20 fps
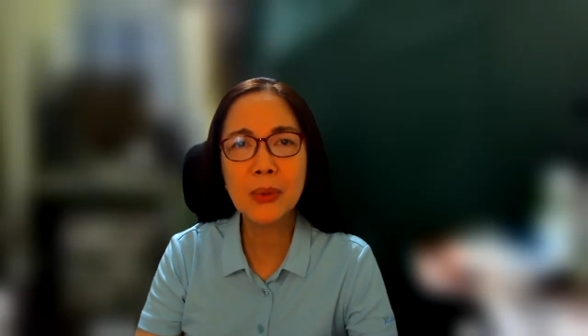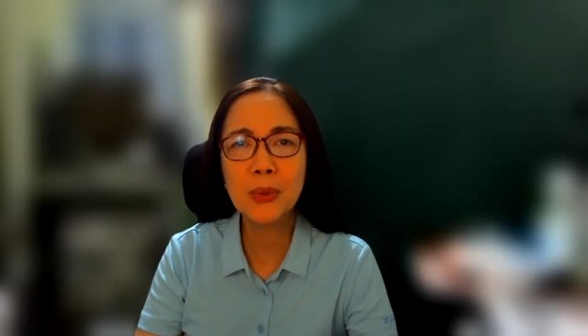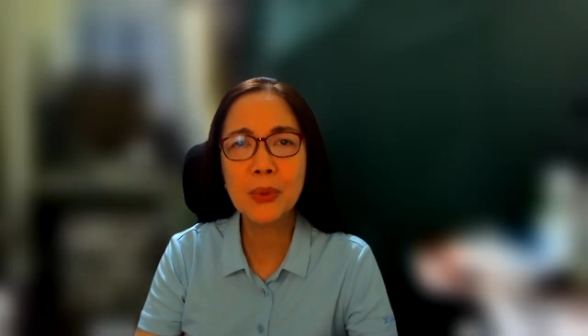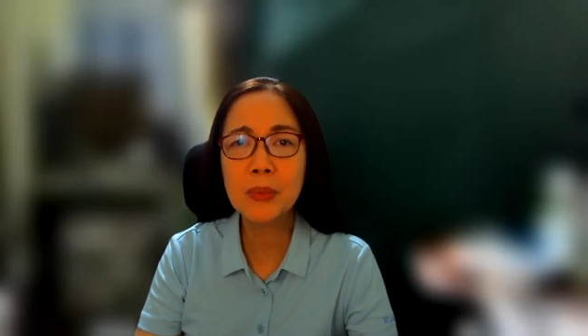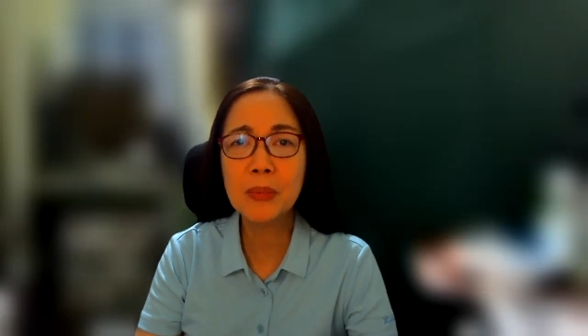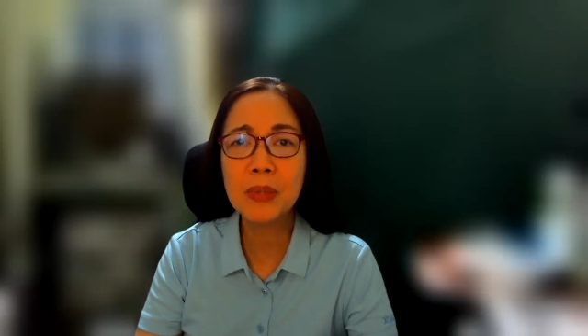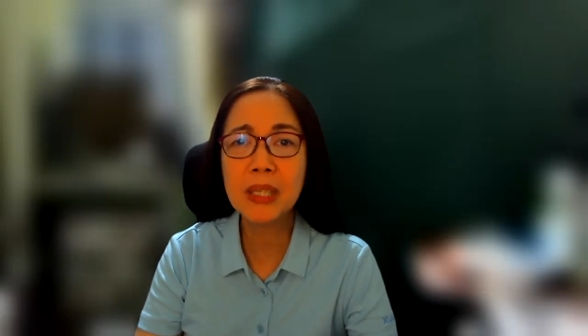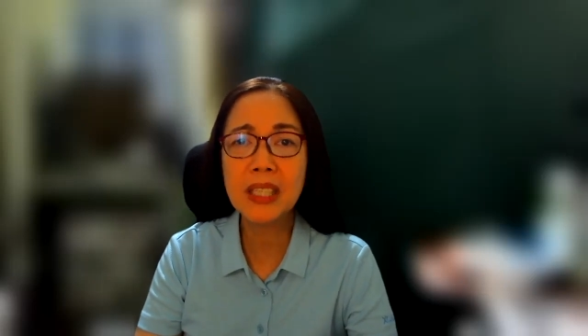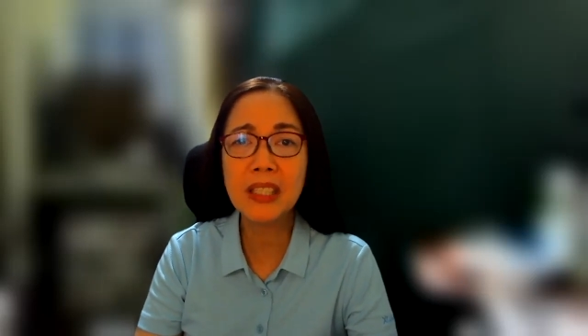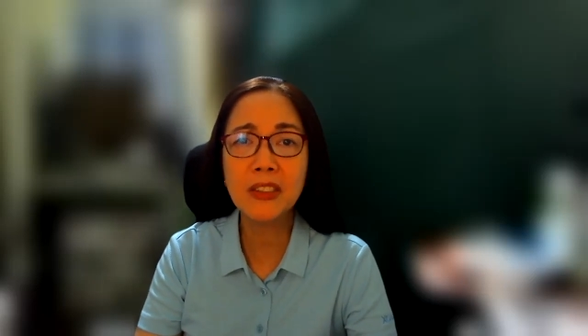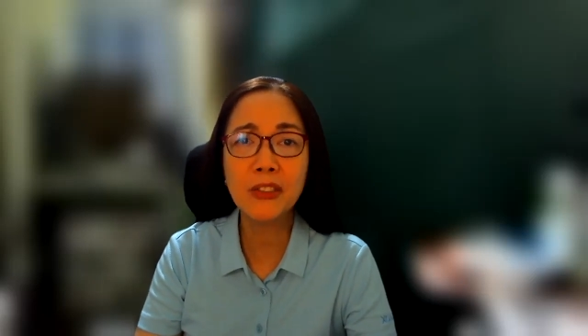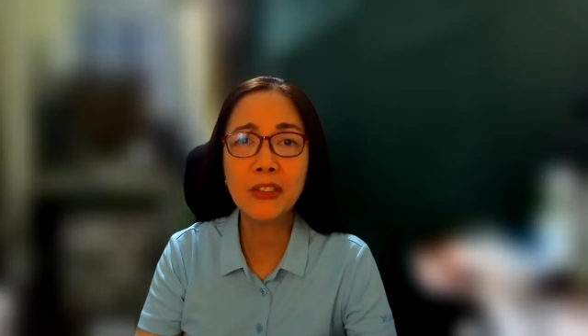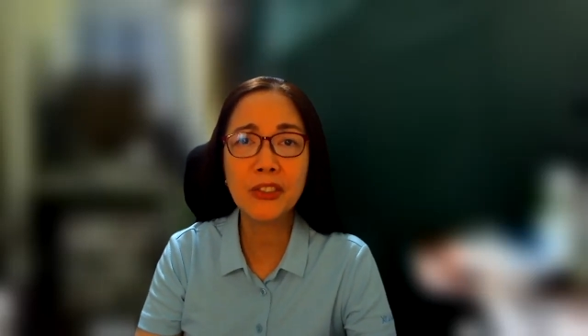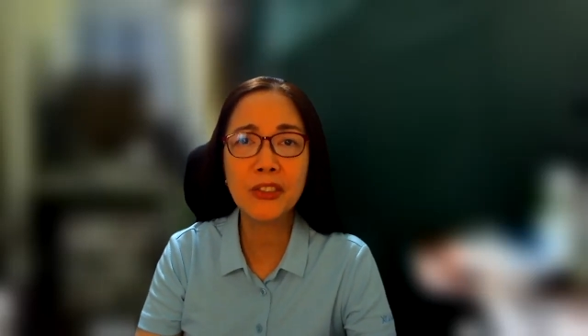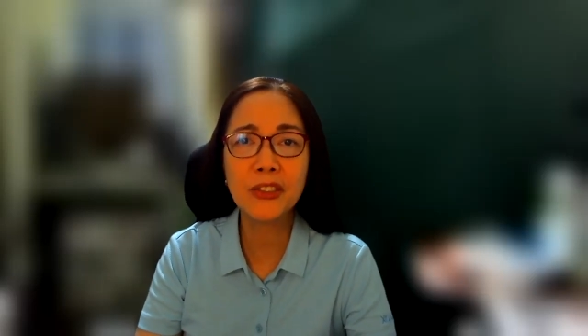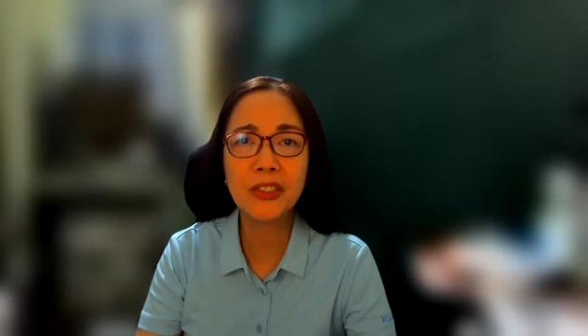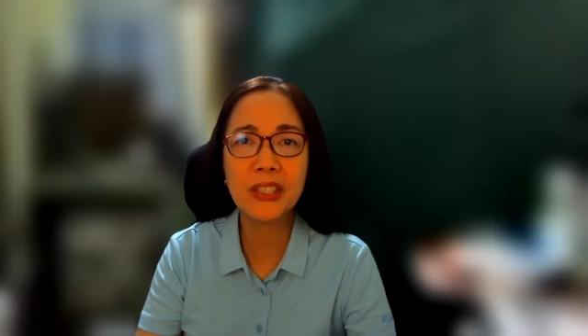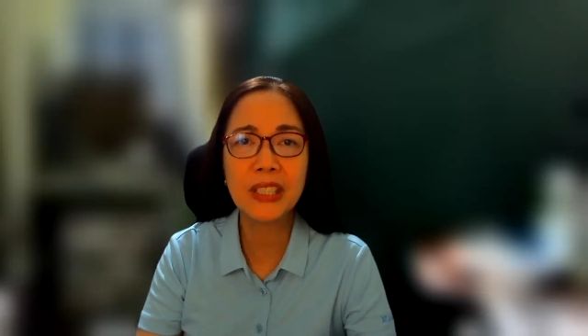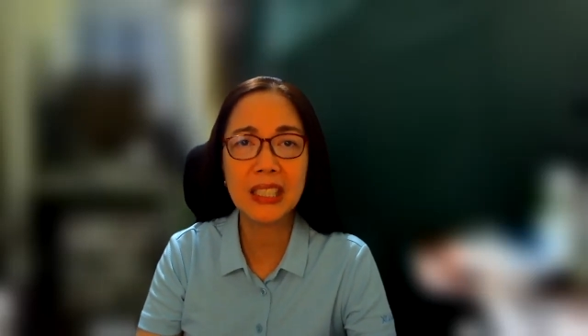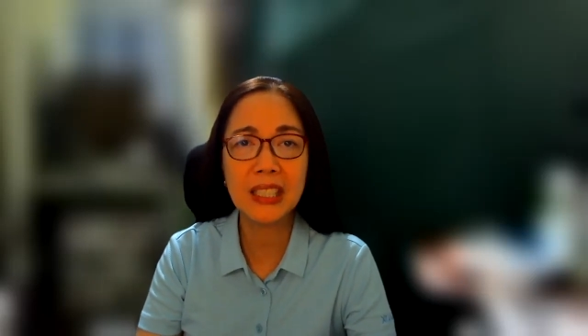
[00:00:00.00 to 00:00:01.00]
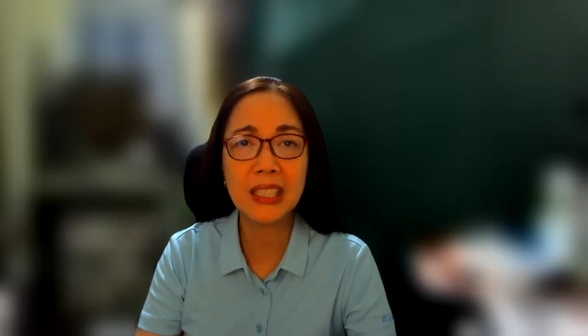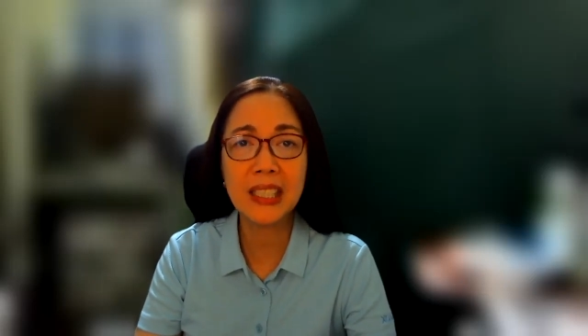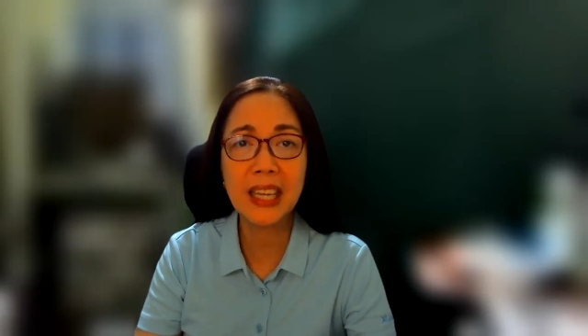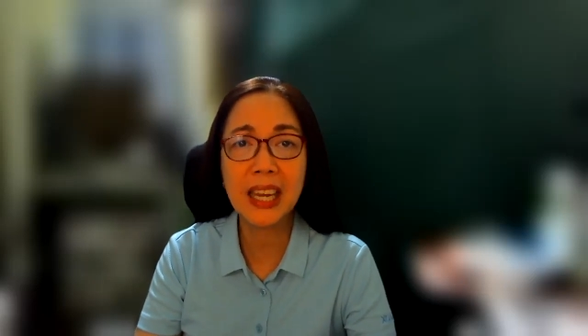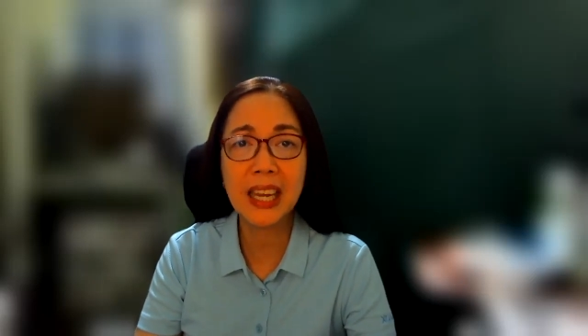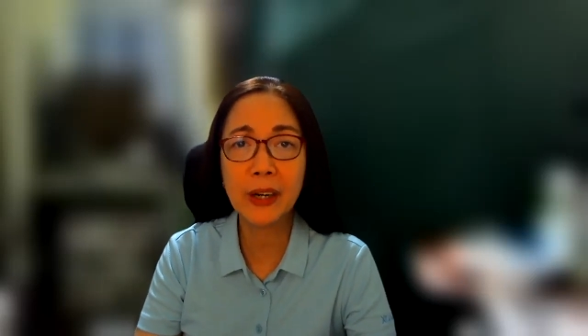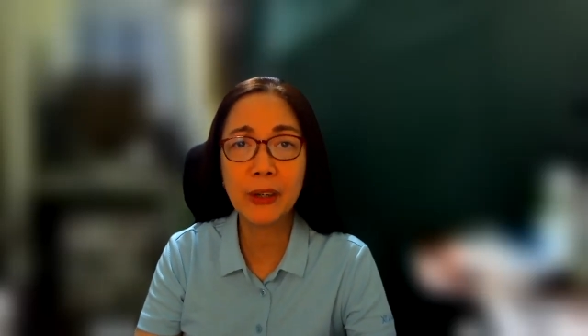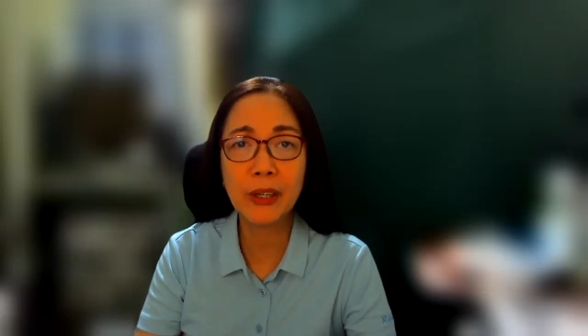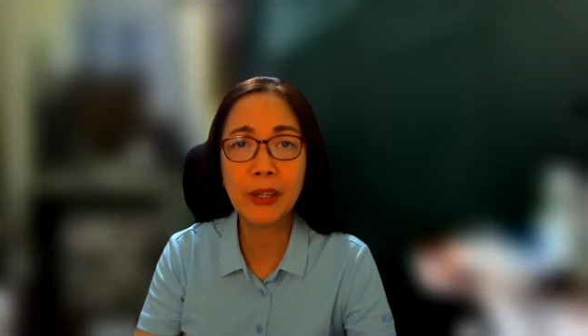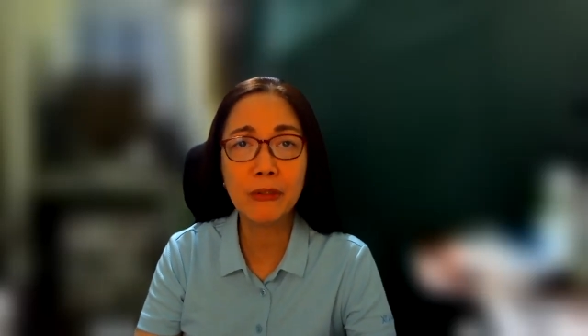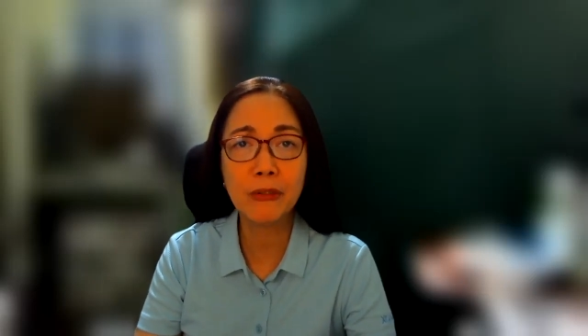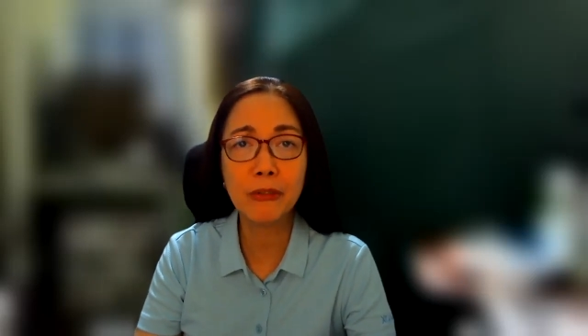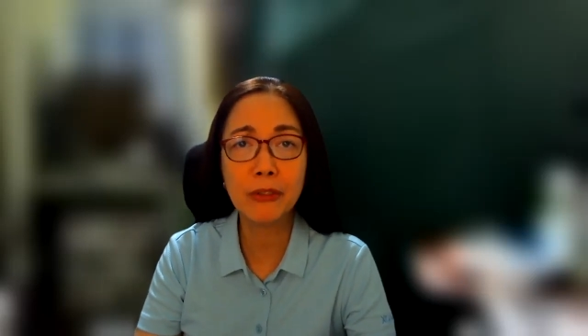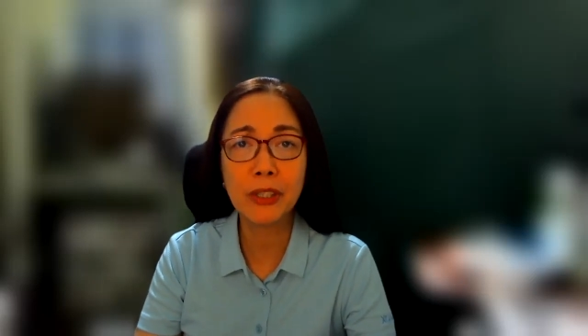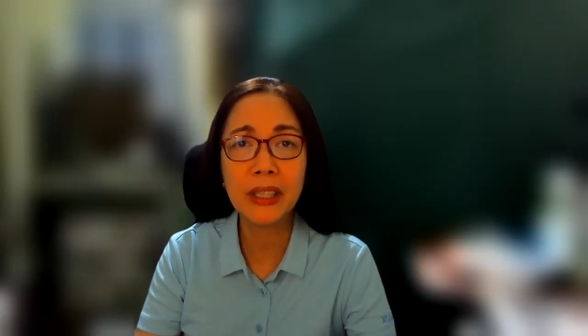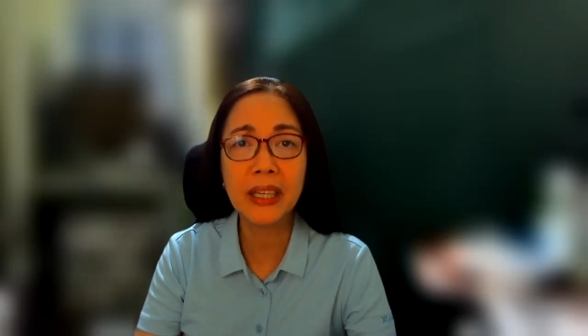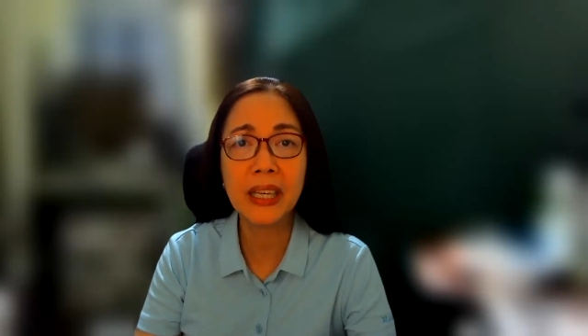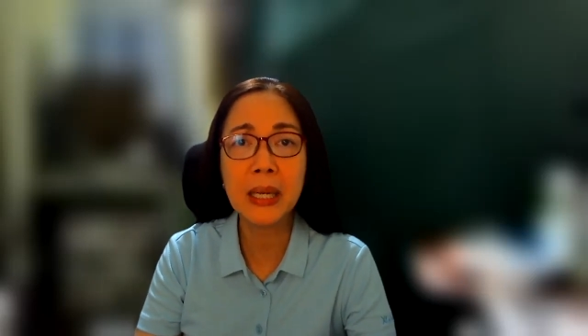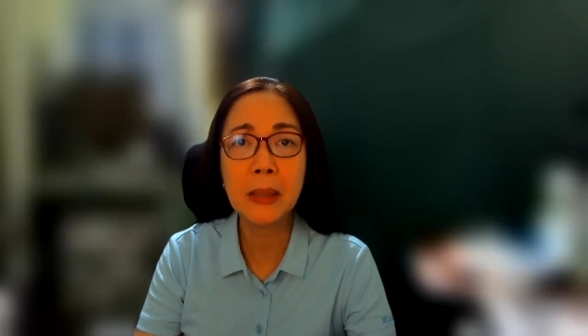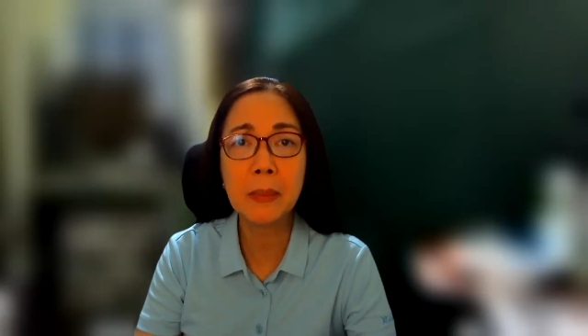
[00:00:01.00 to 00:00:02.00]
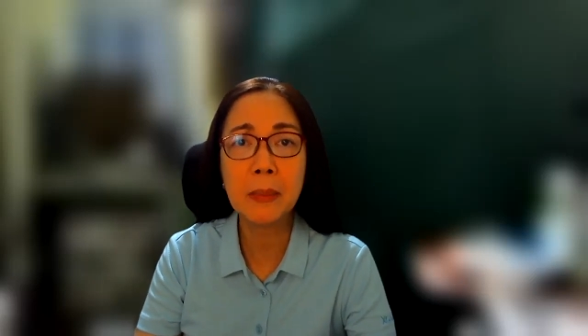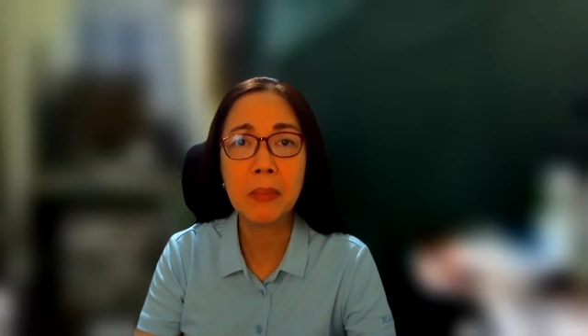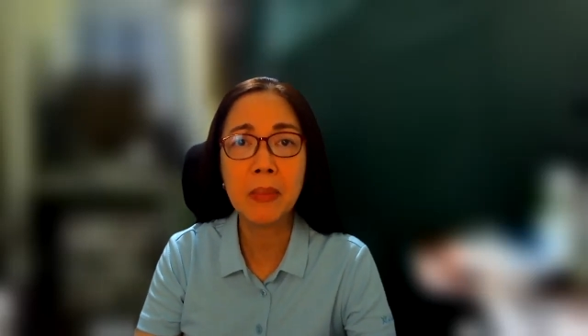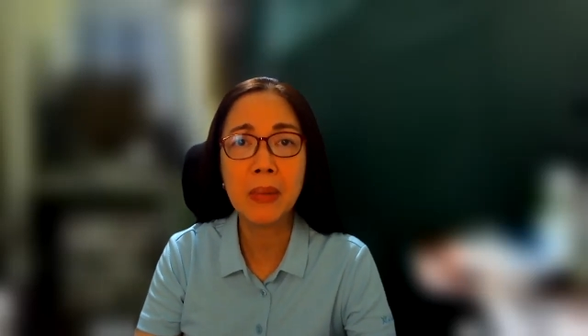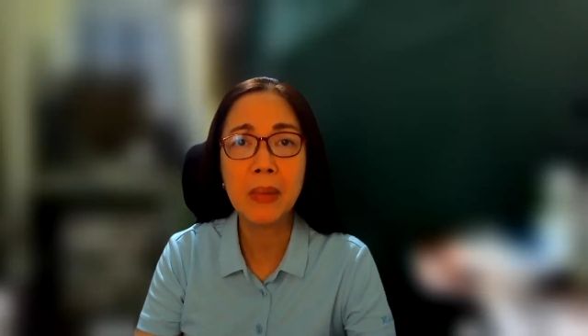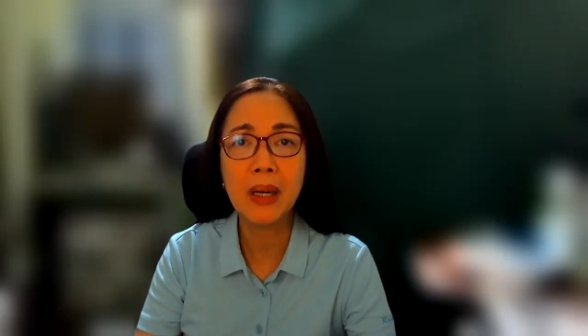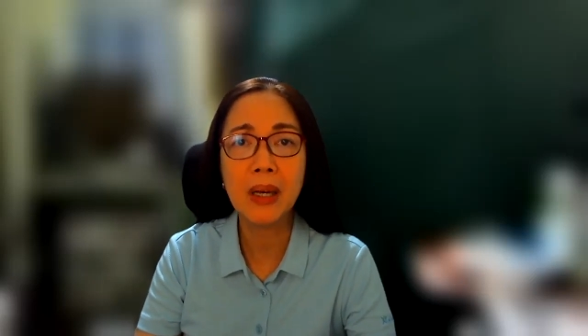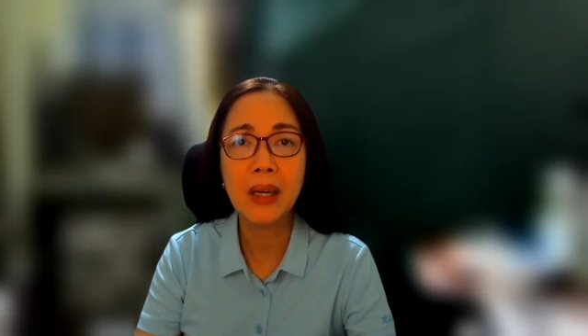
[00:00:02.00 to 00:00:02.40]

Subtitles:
would be interested in caring for him